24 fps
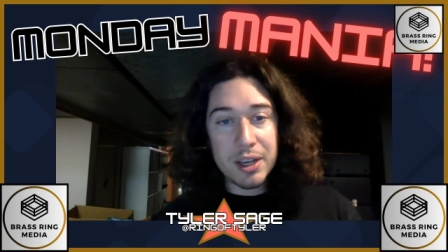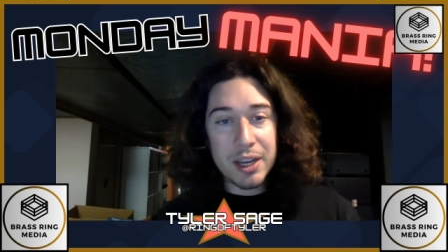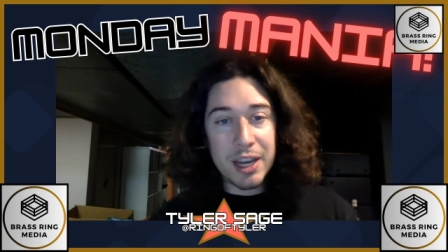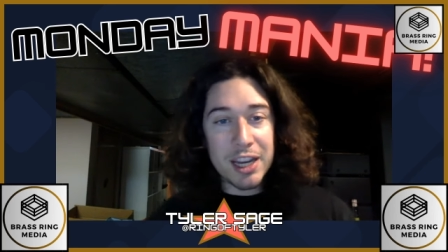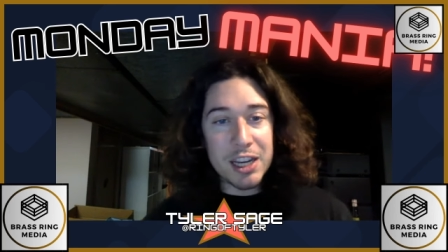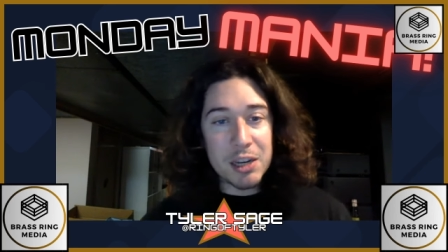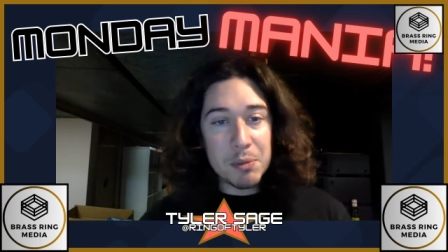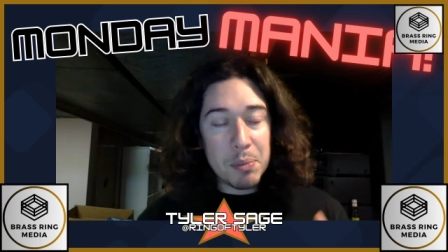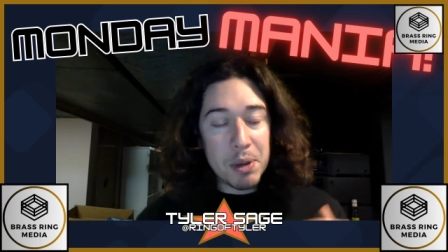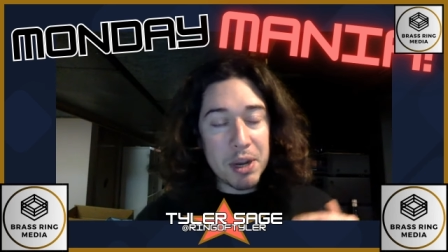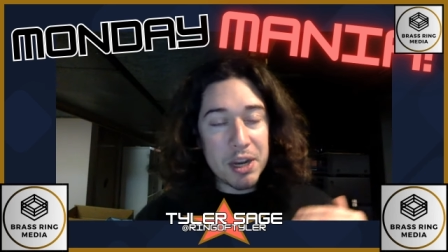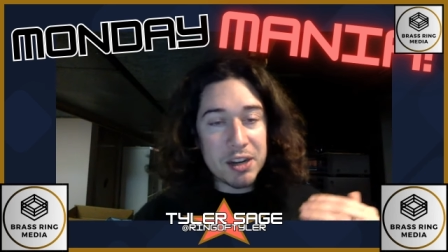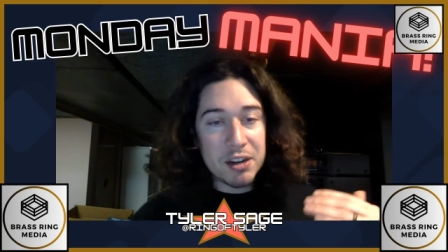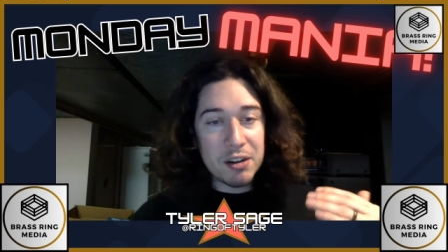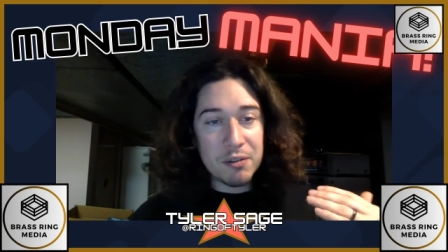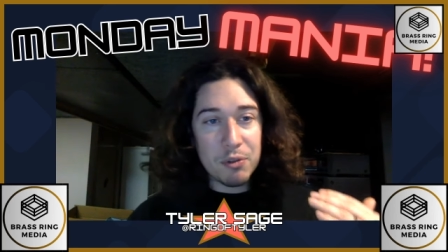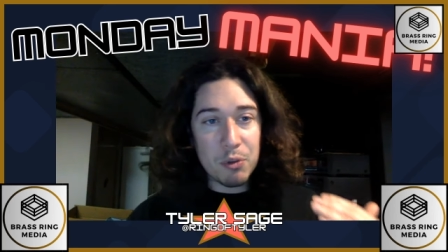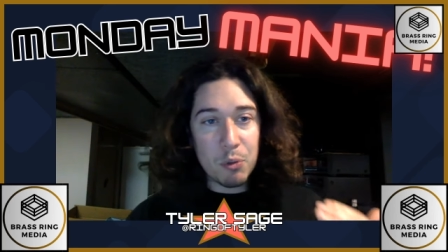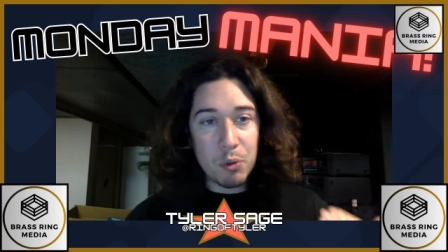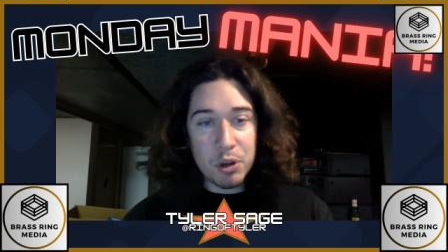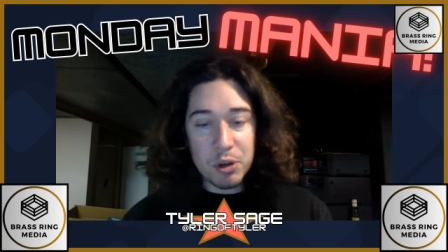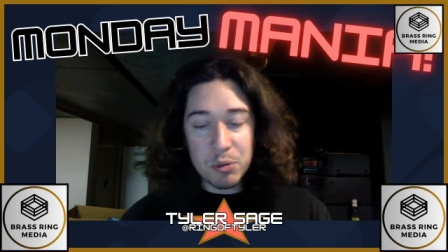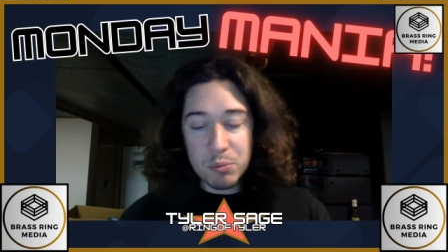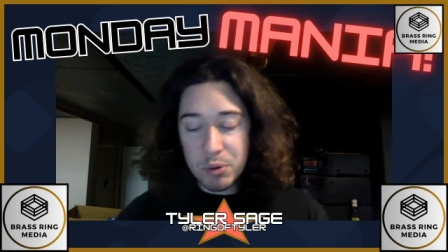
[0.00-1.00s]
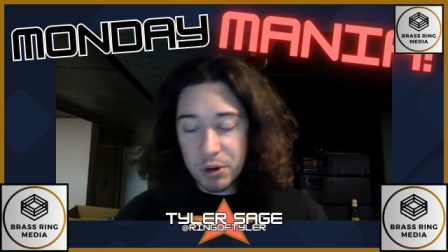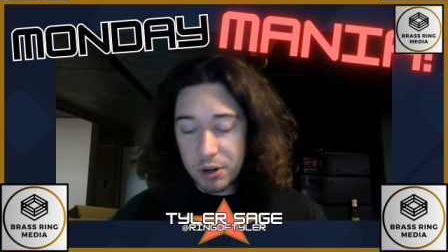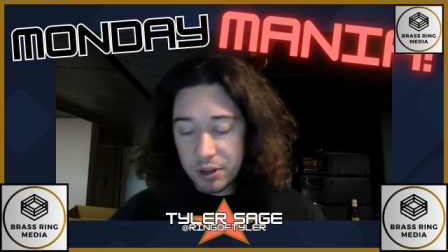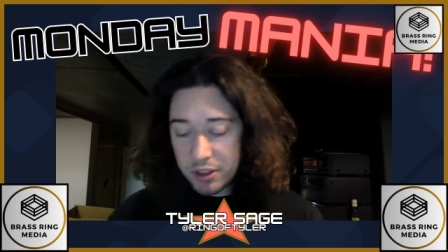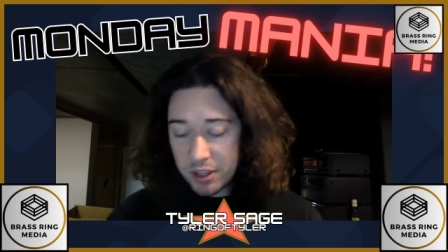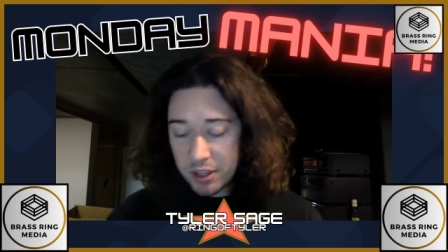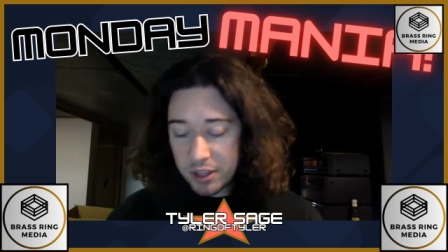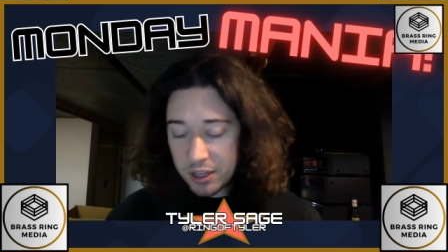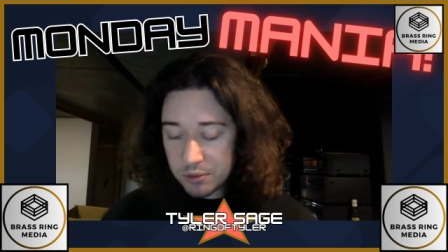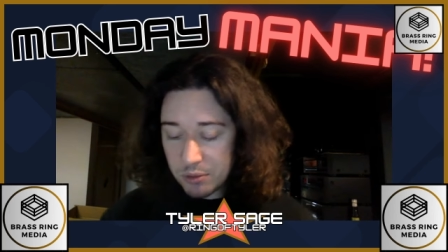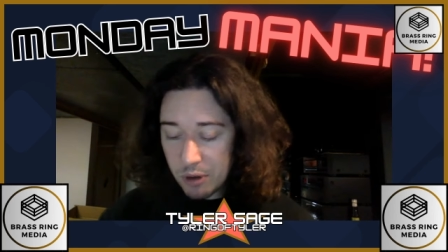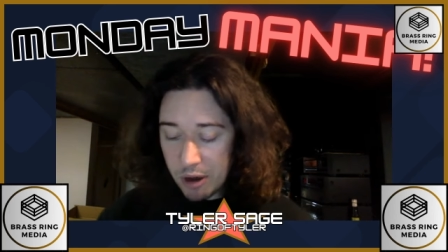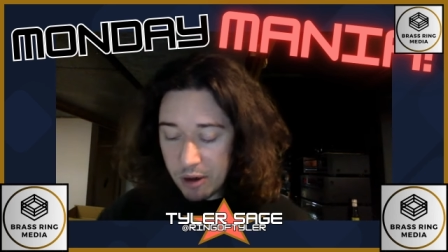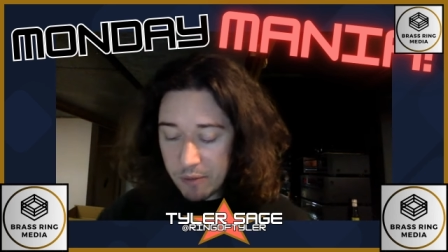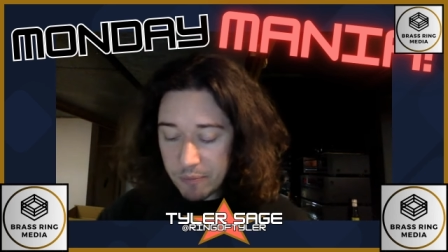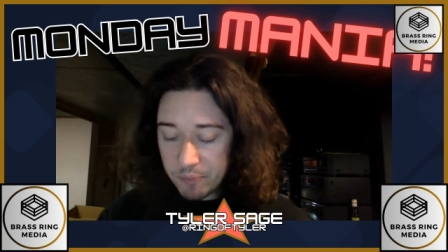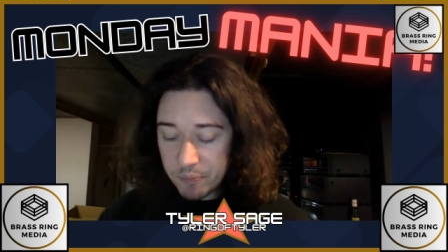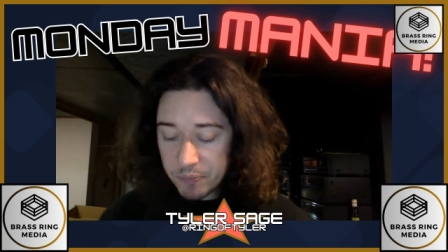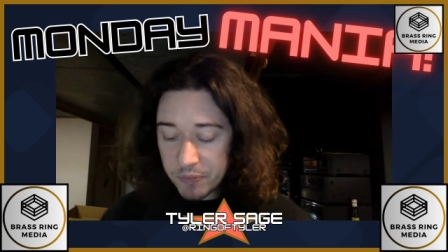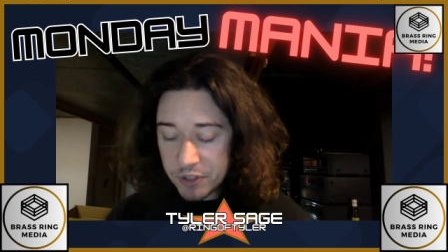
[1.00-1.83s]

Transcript: independent of the way you book things, right?